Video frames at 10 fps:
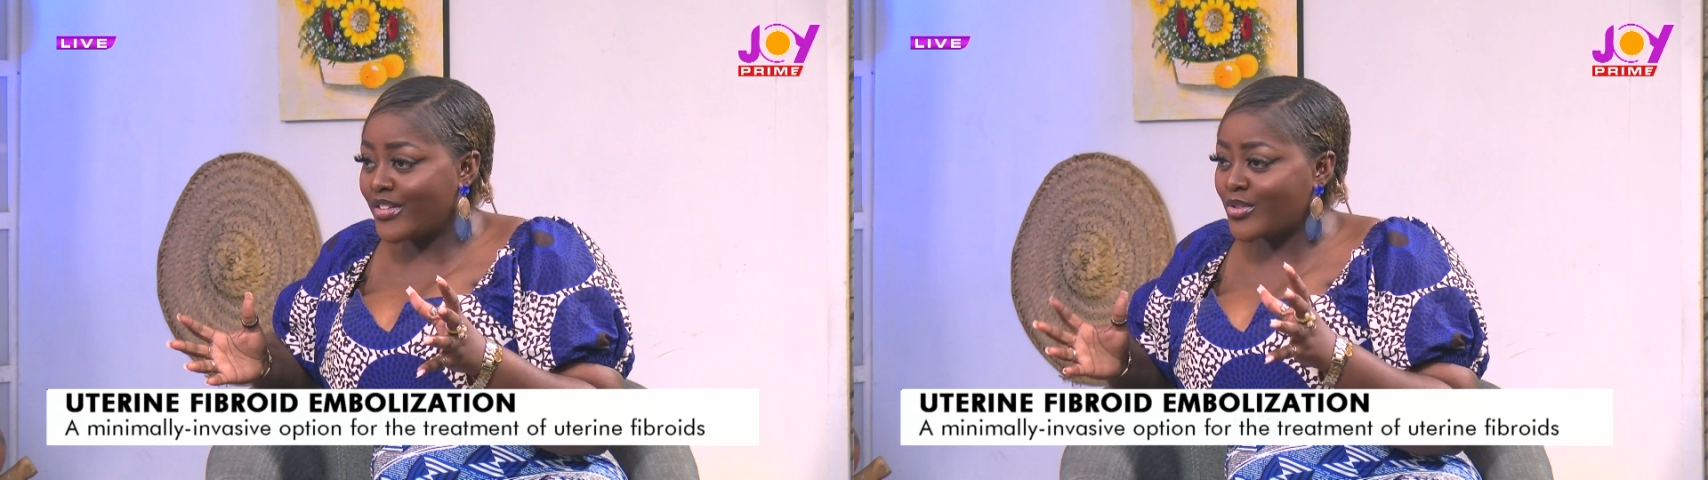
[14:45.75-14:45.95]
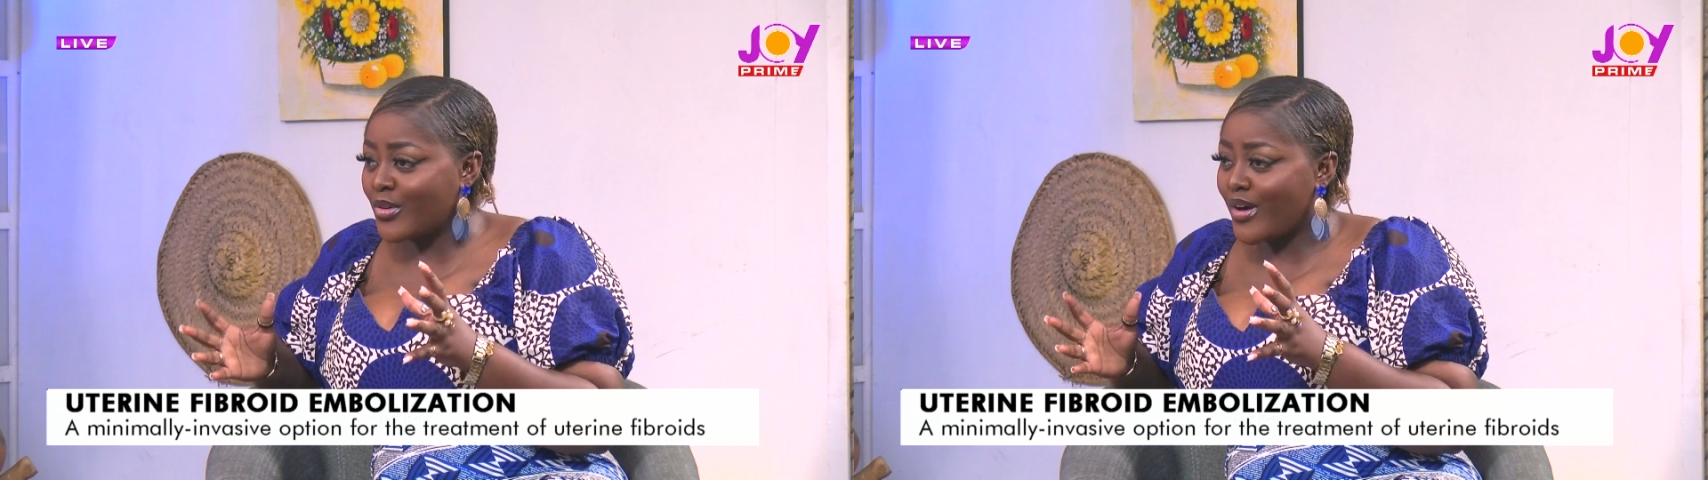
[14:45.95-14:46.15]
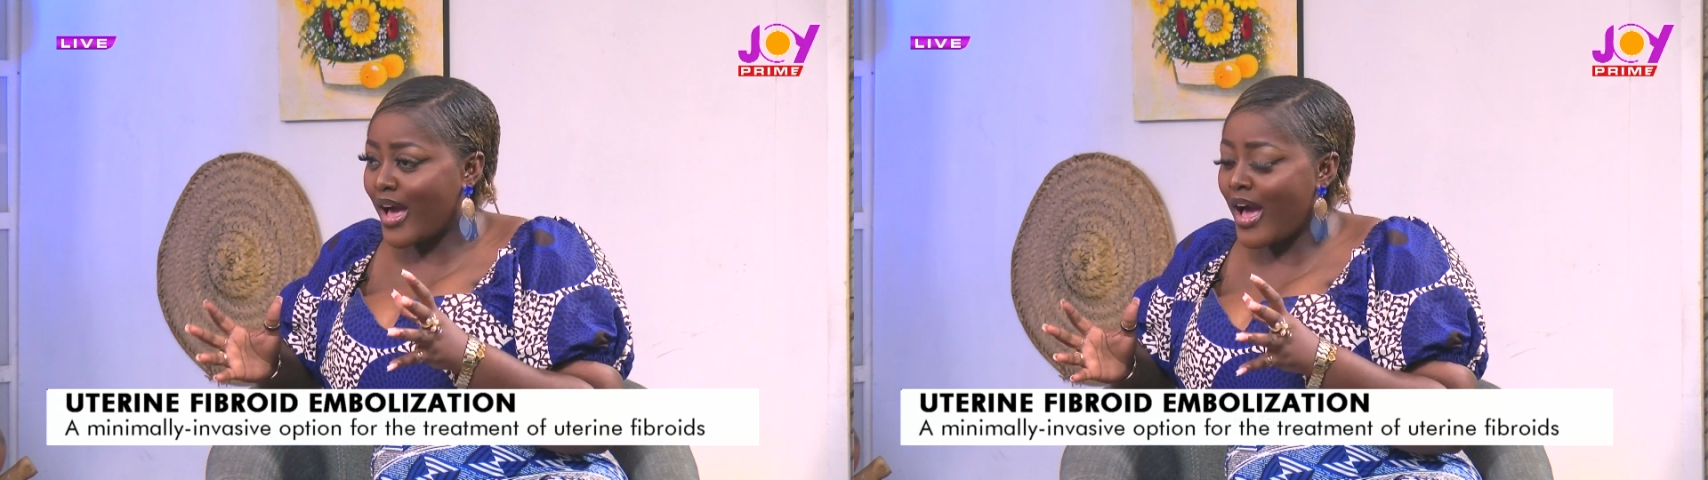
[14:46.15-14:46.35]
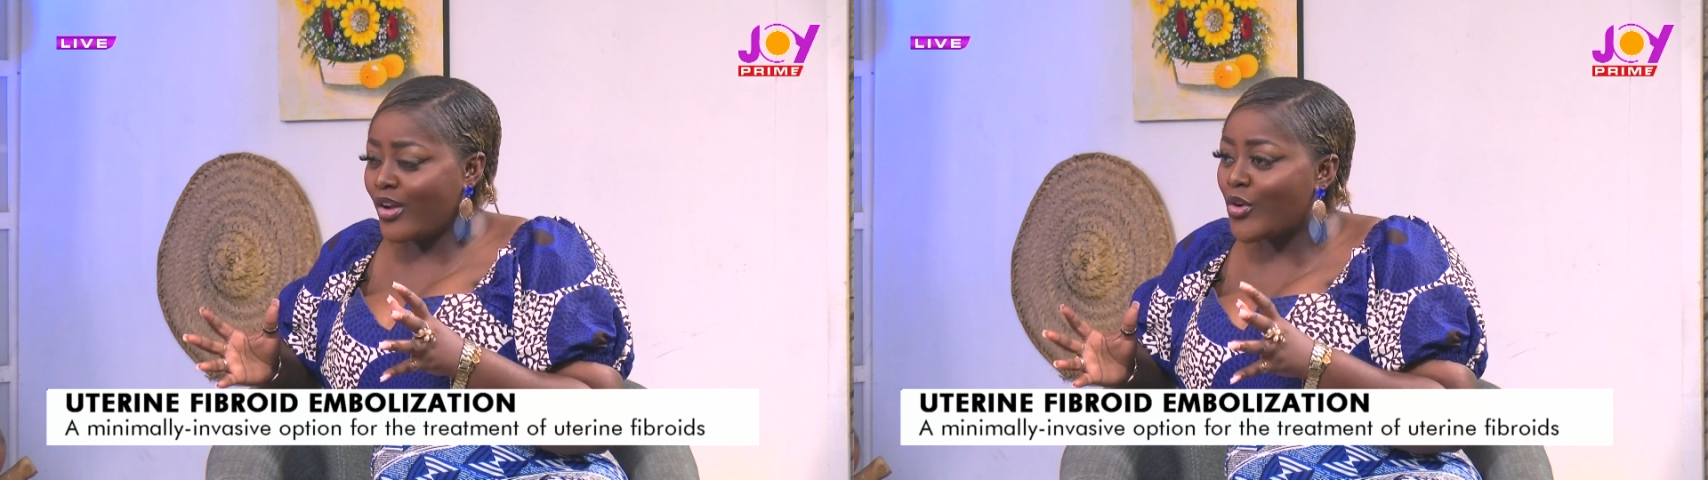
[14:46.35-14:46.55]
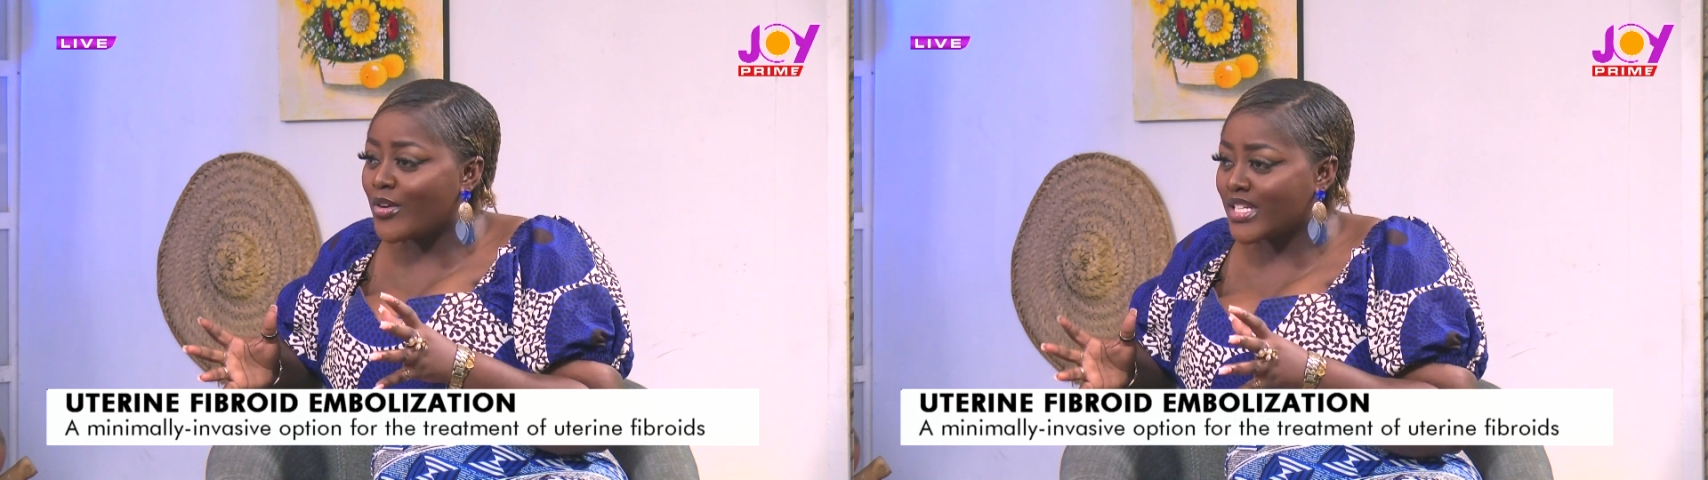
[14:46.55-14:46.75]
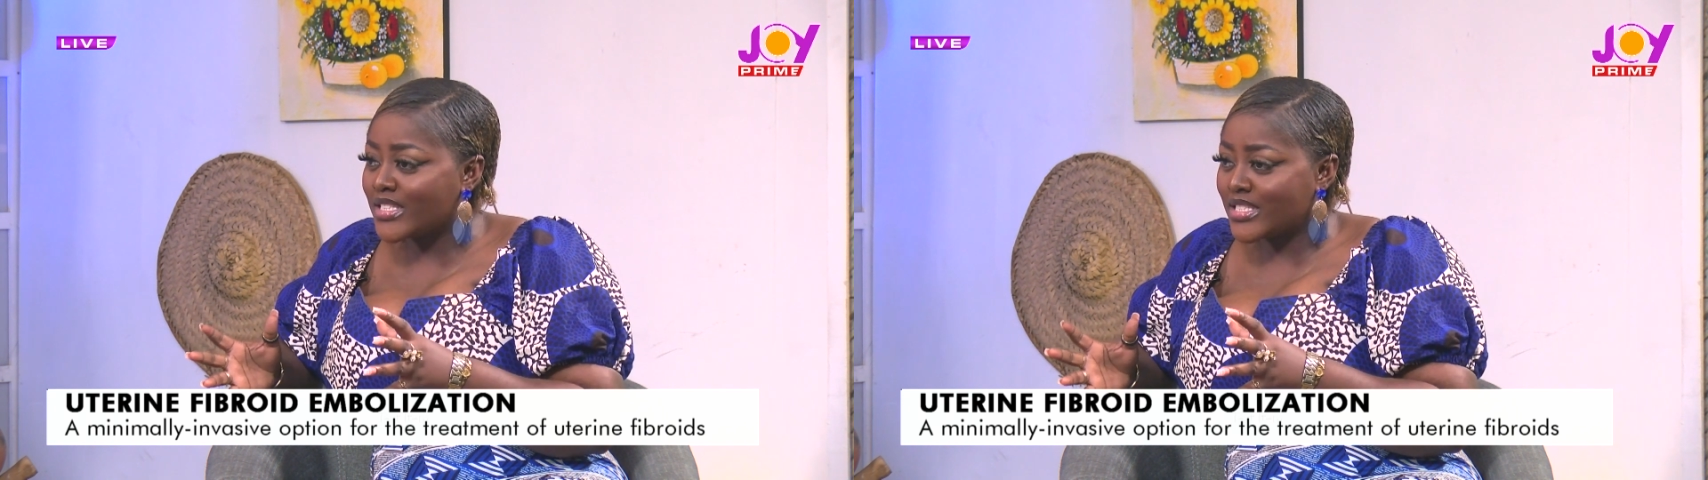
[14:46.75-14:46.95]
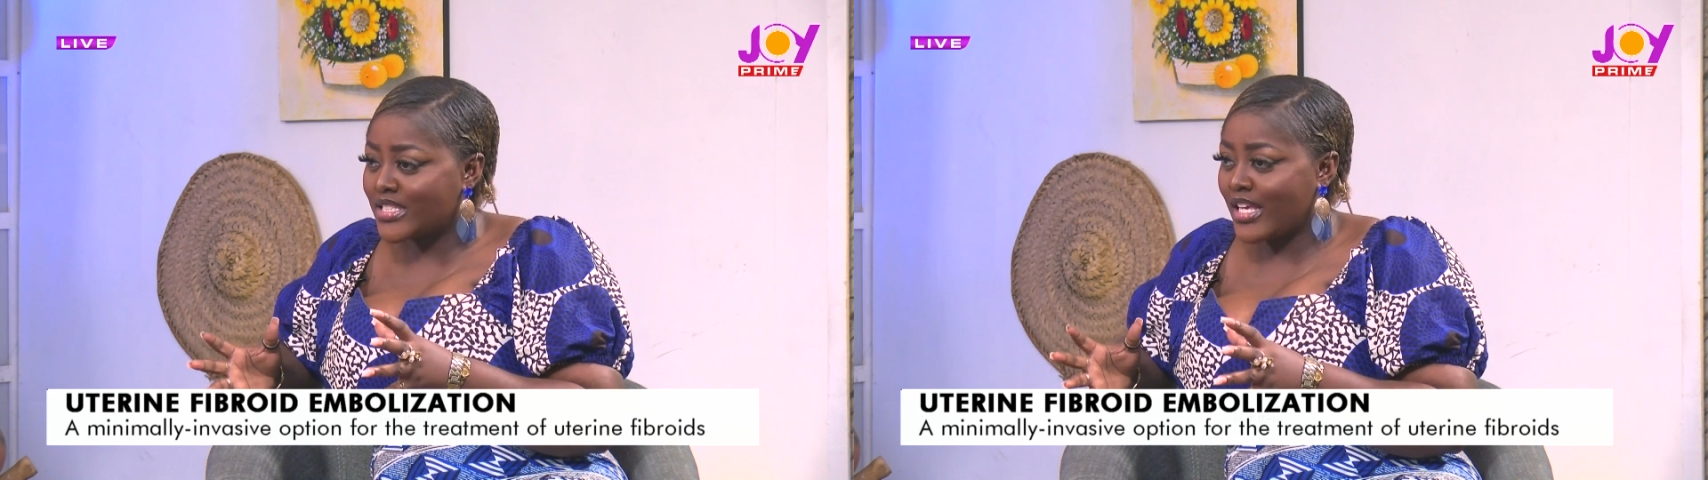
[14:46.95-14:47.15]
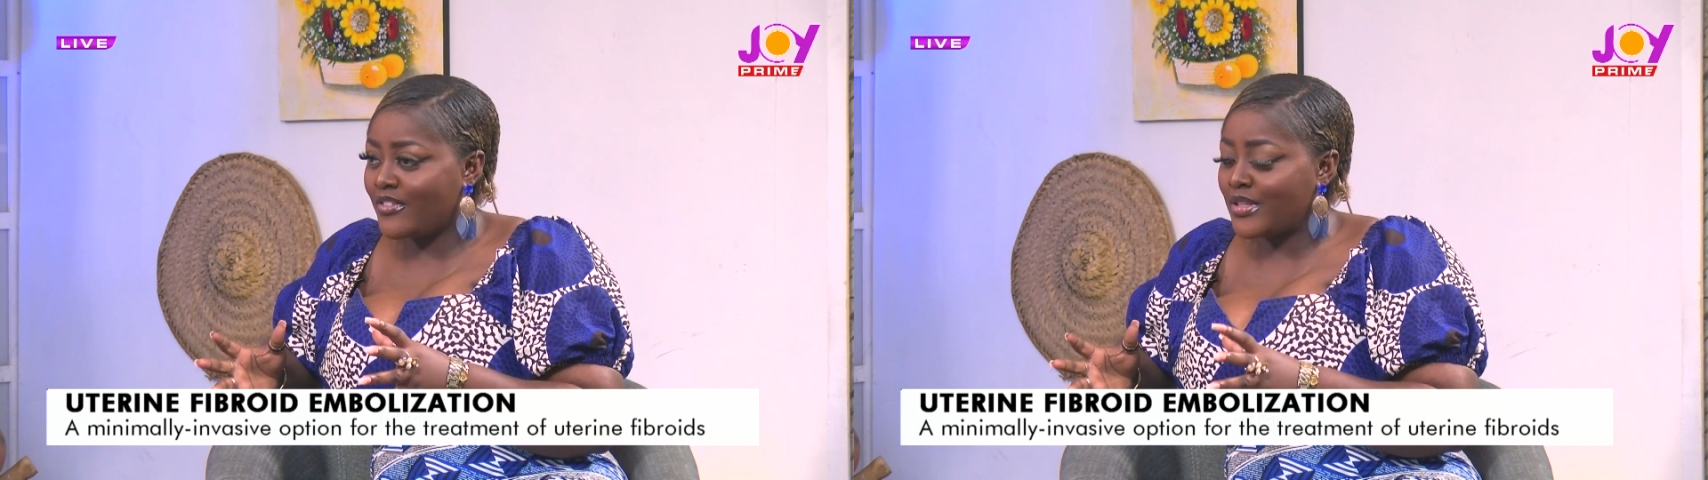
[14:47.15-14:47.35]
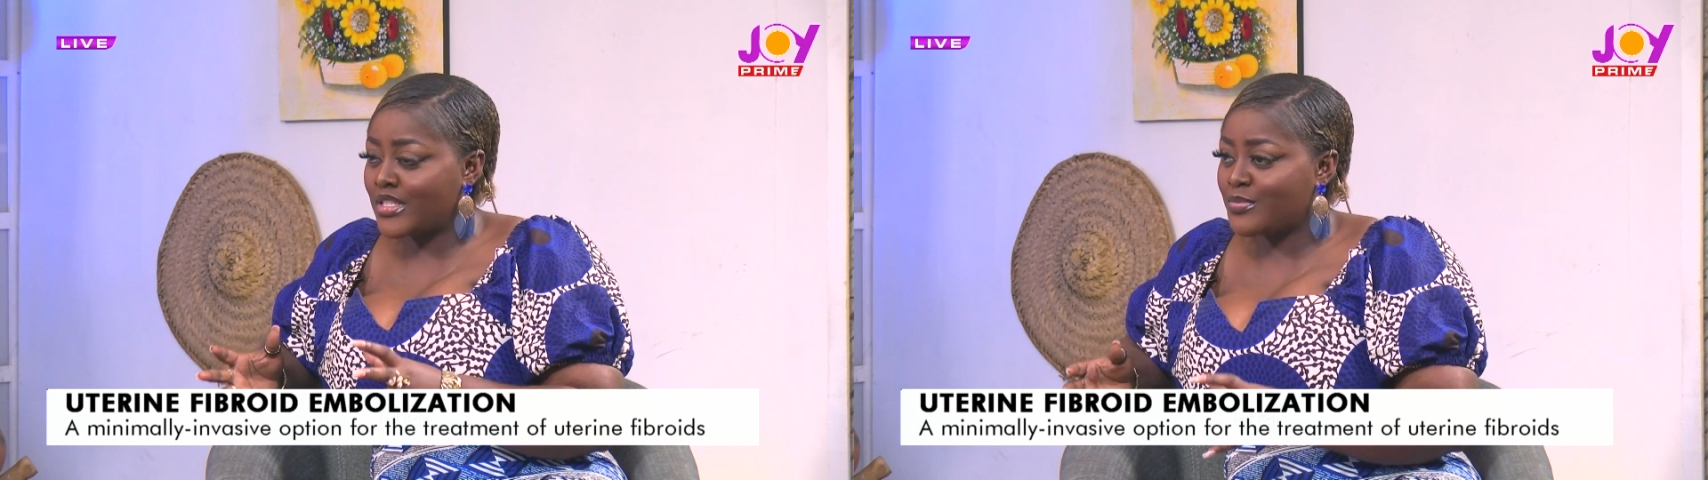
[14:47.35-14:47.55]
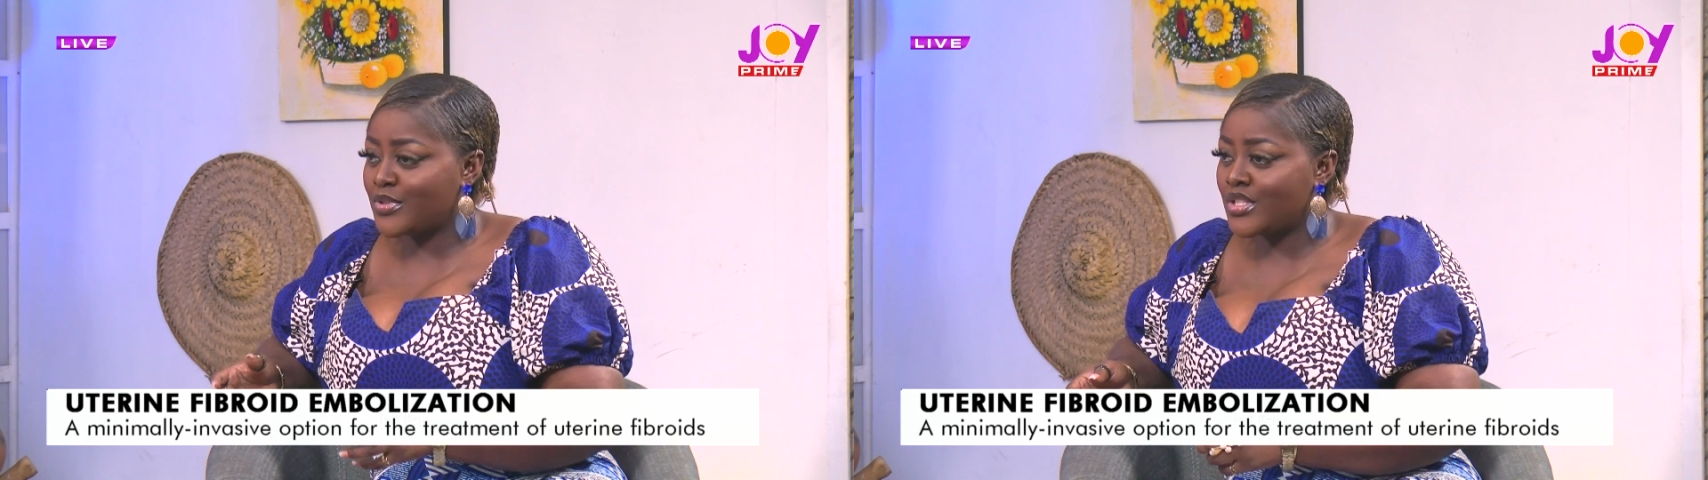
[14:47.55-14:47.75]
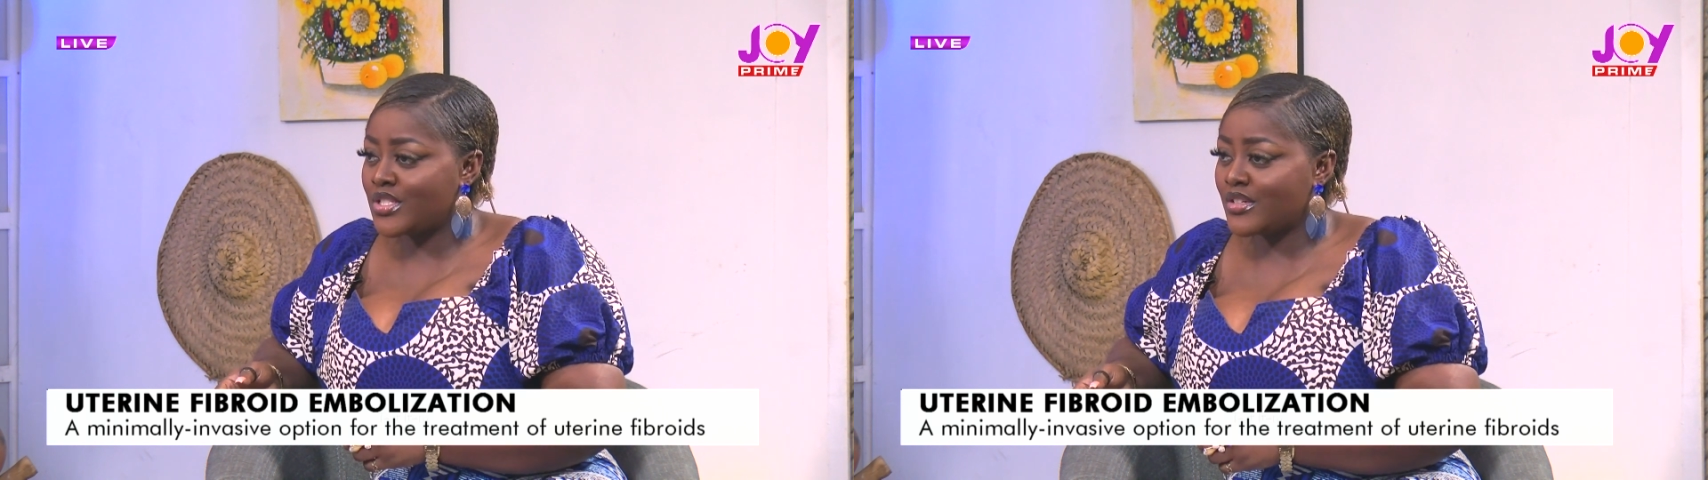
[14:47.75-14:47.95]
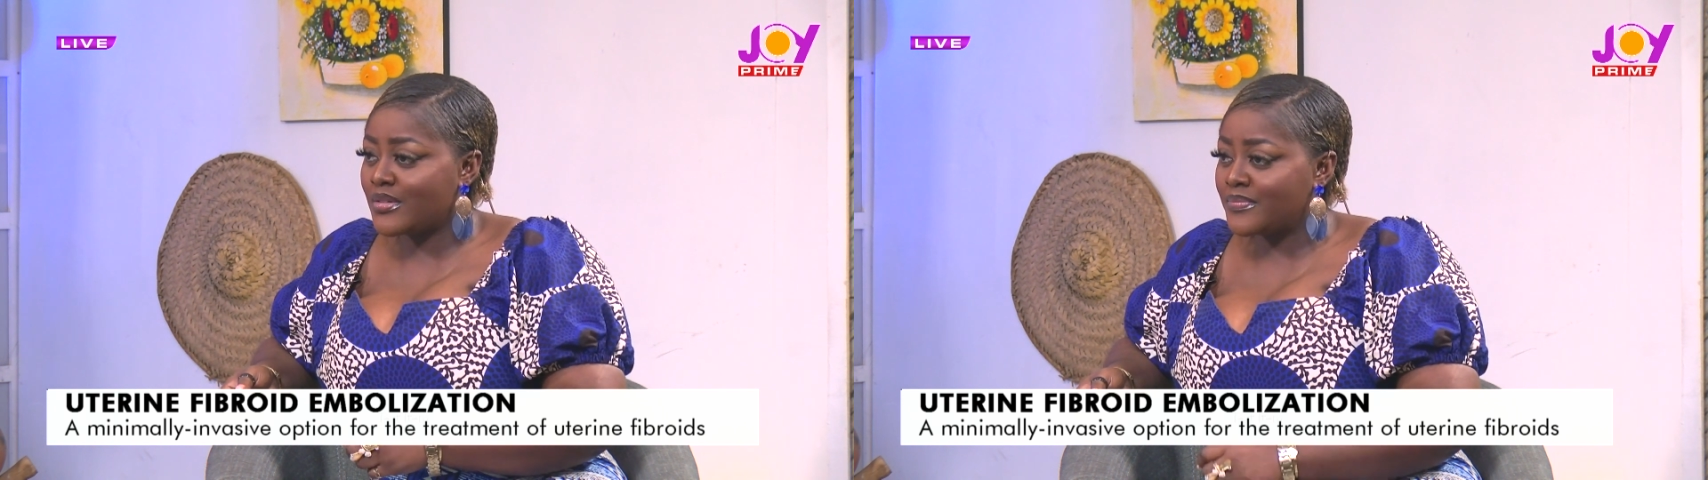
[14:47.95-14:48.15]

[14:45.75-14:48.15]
So how long does it take for this procedure?